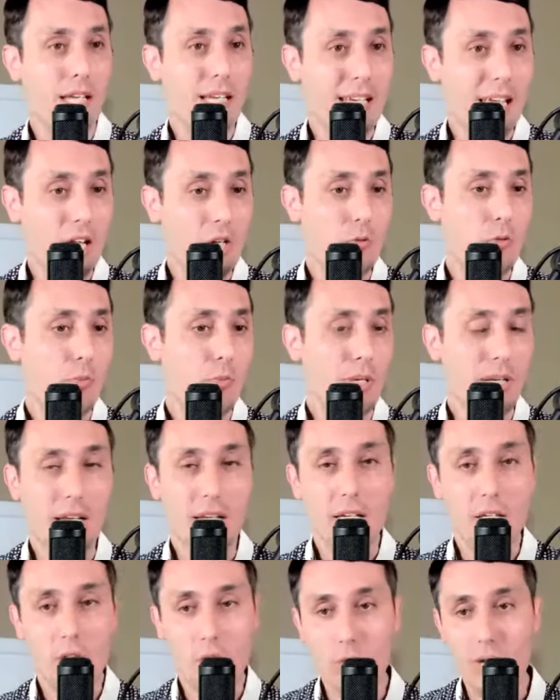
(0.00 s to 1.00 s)
Engagement
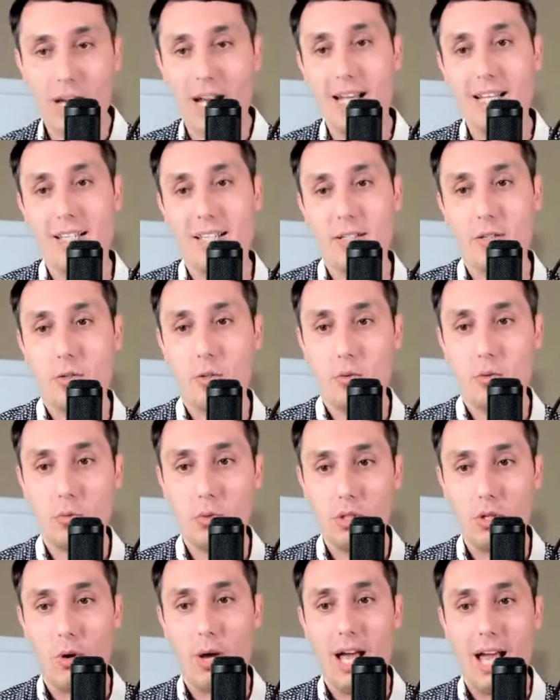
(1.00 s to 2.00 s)
meaning you guys,
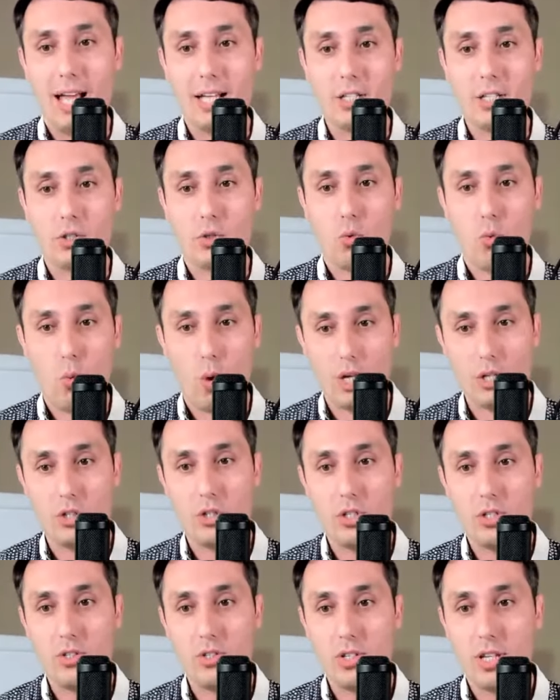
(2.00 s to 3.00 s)
you know, ask
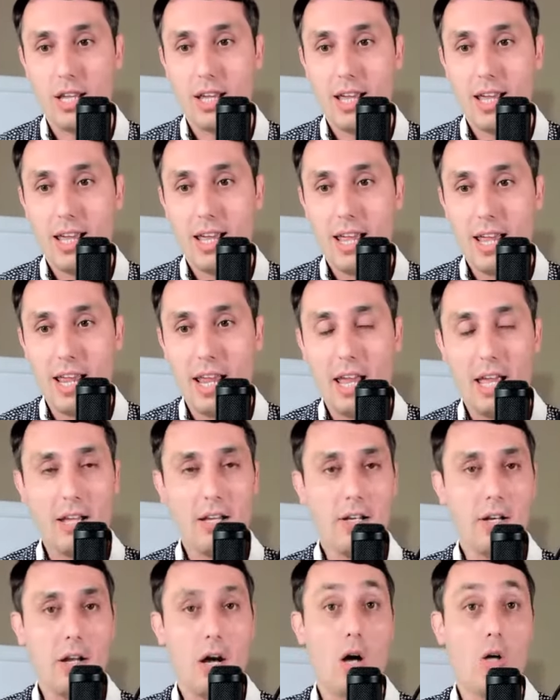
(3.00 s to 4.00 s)
questions,
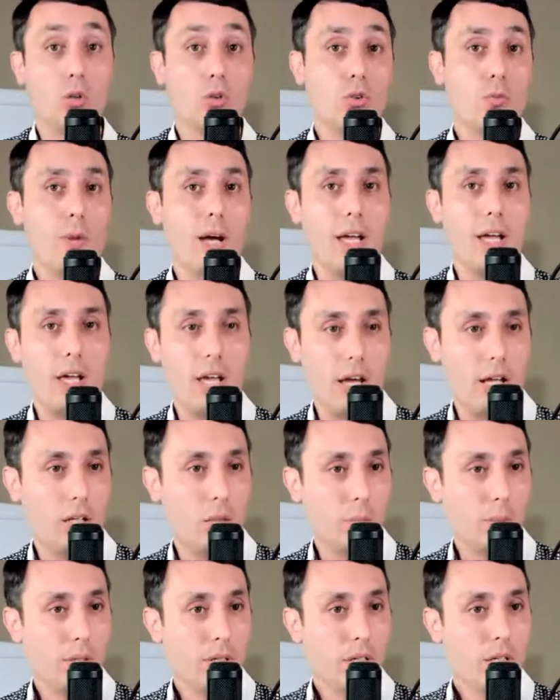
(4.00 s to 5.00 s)
and I'll do my
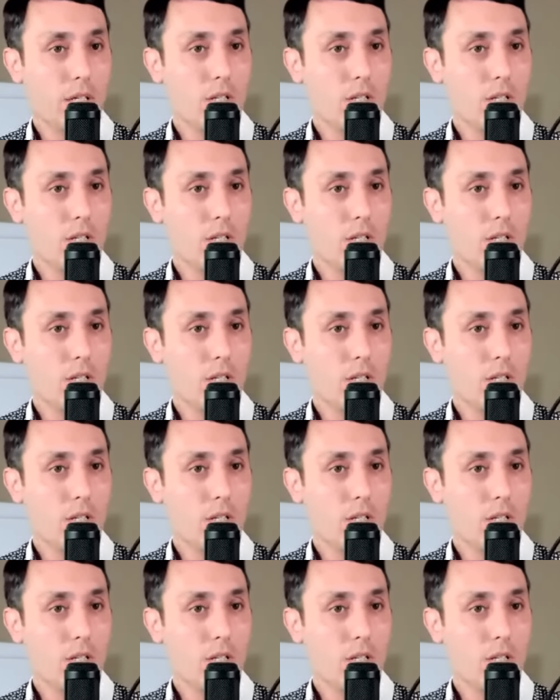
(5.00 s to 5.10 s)
help